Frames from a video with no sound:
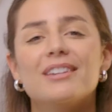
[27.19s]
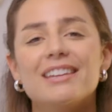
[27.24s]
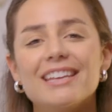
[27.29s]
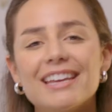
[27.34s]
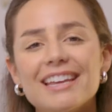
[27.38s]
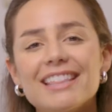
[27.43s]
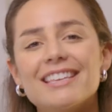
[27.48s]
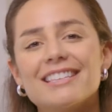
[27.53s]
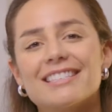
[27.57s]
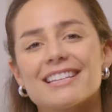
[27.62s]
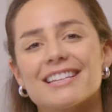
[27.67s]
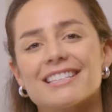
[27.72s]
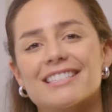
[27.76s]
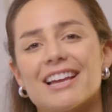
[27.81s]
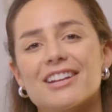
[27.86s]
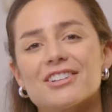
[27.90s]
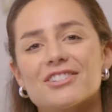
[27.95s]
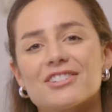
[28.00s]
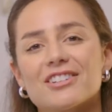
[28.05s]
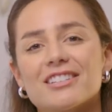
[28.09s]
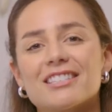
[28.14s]
need these
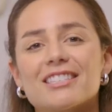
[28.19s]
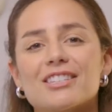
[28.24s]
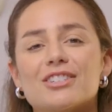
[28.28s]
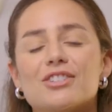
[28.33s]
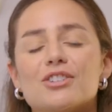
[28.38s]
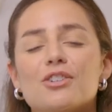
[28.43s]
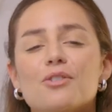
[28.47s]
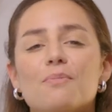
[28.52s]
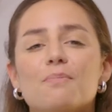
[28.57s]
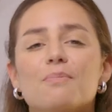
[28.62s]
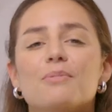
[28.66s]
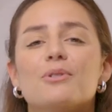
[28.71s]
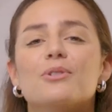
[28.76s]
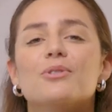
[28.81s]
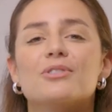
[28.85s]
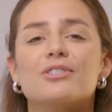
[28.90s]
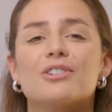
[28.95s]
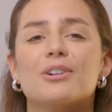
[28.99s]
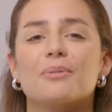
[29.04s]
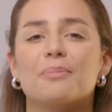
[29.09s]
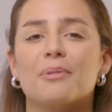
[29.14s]
extensions to
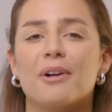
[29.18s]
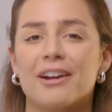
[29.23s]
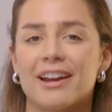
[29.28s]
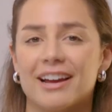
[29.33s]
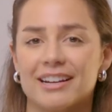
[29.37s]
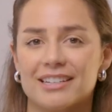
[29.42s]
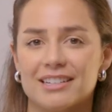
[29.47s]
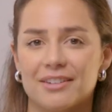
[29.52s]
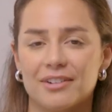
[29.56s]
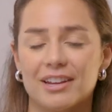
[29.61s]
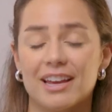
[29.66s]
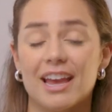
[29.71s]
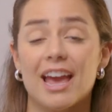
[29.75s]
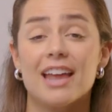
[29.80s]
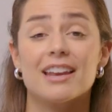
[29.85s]
boost your productivity,